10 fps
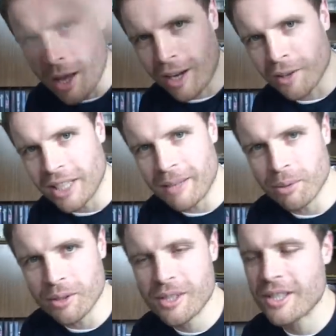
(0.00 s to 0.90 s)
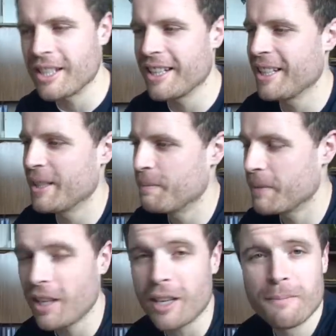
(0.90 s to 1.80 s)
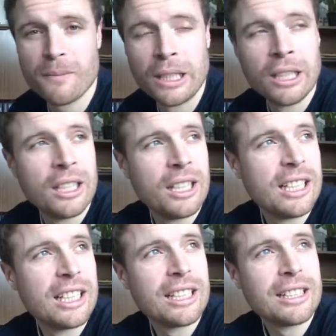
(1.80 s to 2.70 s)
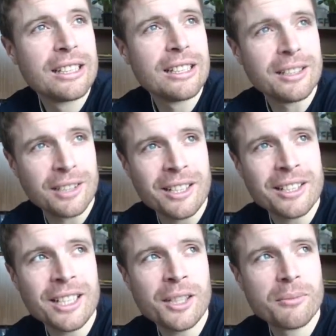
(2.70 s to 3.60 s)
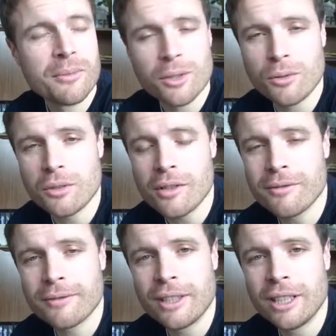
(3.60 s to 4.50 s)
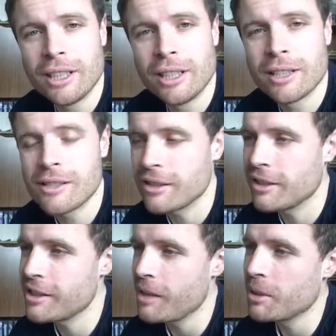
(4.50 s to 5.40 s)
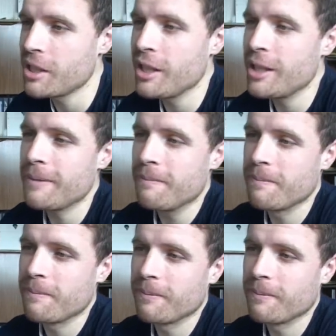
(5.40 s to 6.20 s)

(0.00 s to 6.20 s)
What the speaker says: Hello campers, yeah, the sun is out, sort of, summer's here,